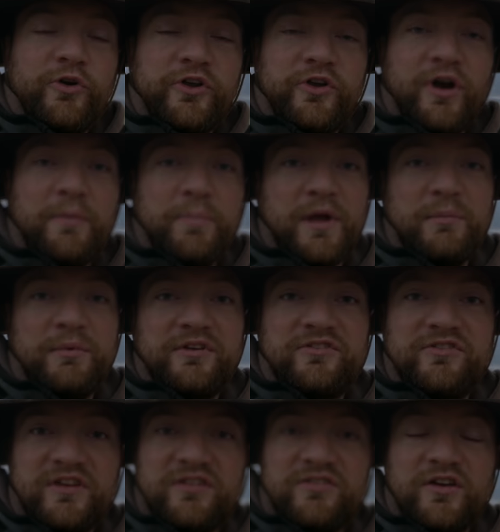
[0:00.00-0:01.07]
for your upcoming
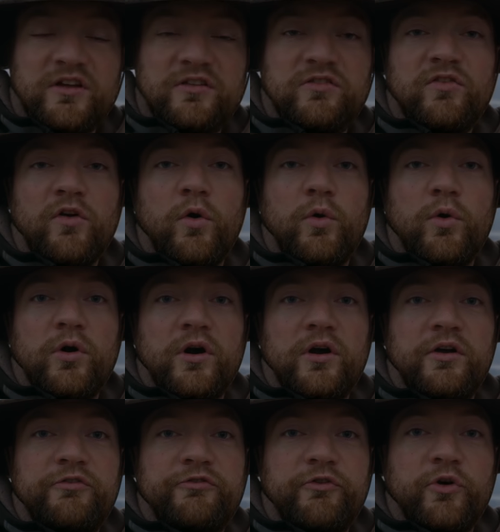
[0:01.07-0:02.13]
seasons
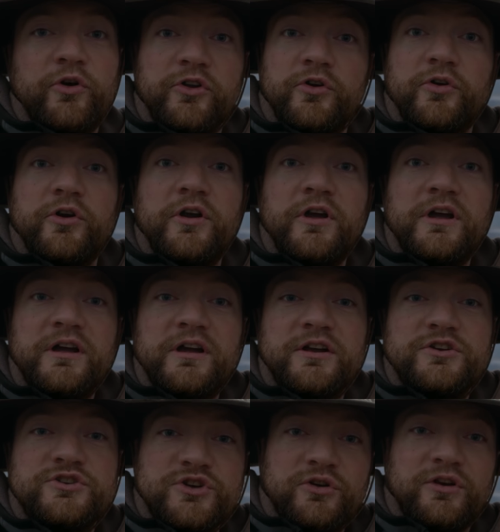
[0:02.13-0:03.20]
or for your
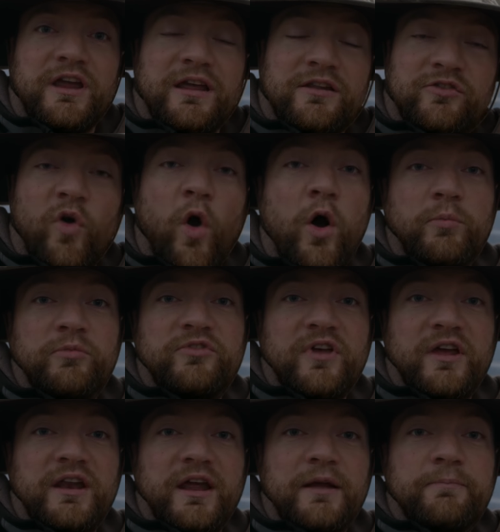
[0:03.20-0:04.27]
journey into
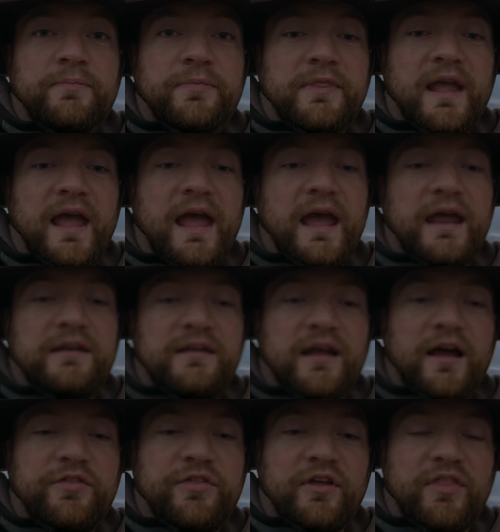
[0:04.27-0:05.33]
homesteading. And
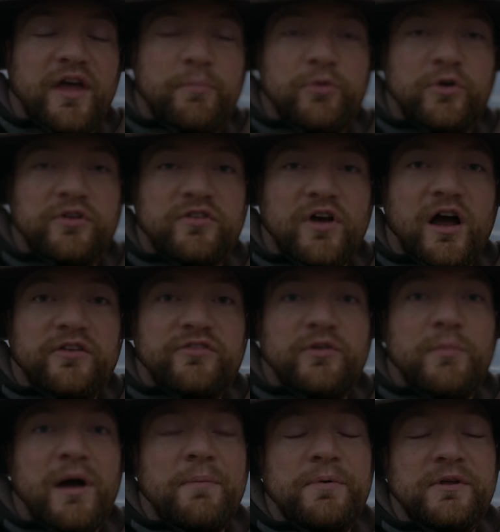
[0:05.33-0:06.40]
I think that book is
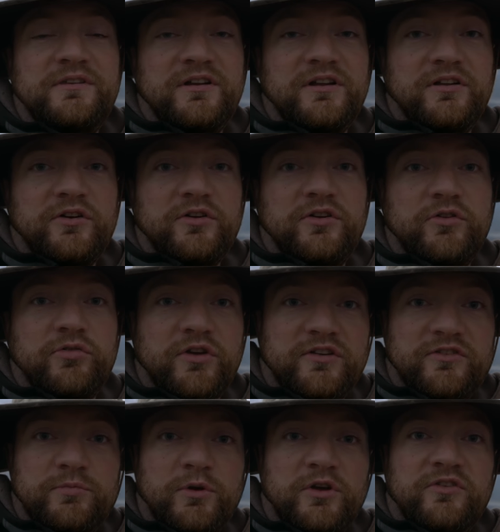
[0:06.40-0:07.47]
awesome. Up until
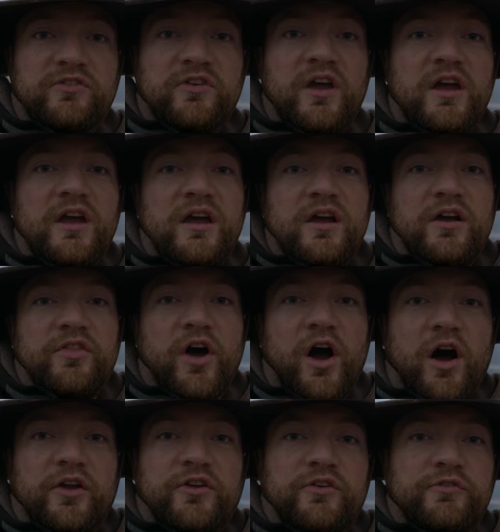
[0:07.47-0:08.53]
Christmas, the
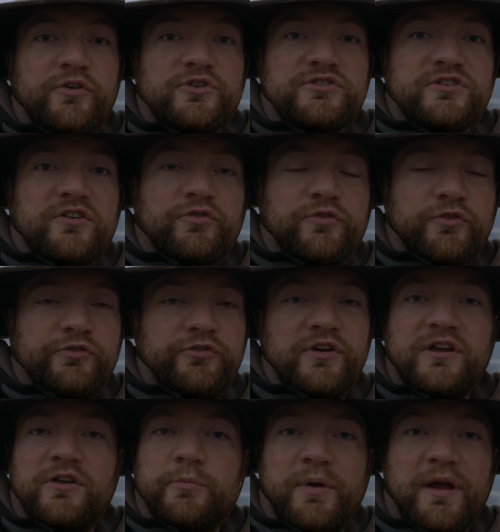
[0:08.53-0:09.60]
audio version is for
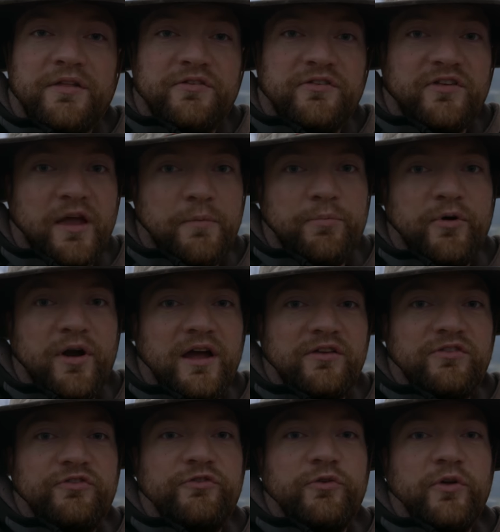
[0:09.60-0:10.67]
free. You pay the same
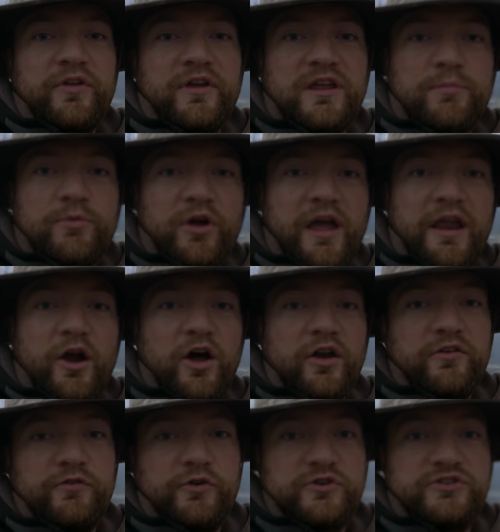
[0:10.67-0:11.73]
price for the ebook and
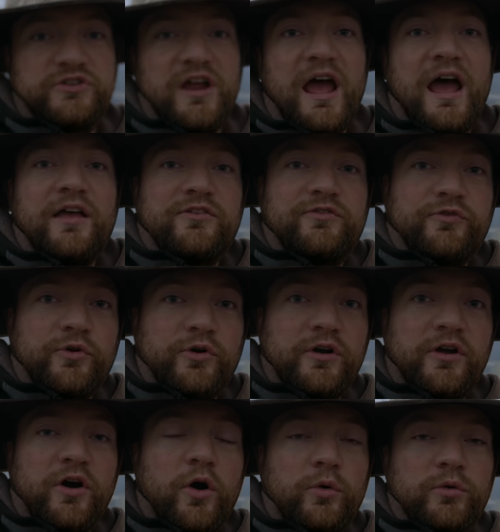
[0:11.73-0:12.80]
audio version as for
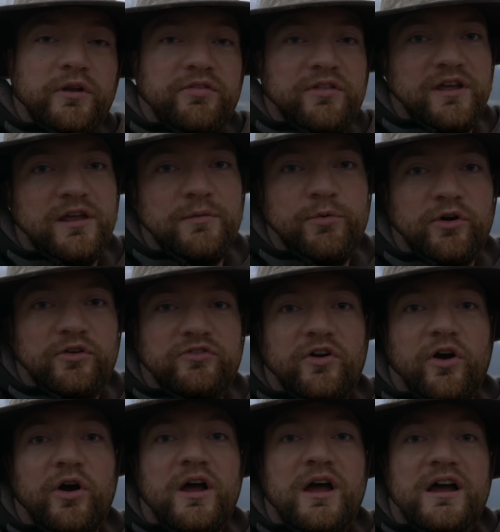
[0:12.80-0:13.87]
only the ebook.
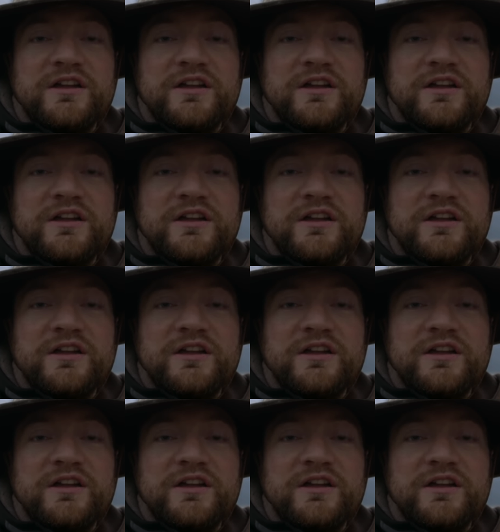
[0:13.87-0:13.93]
So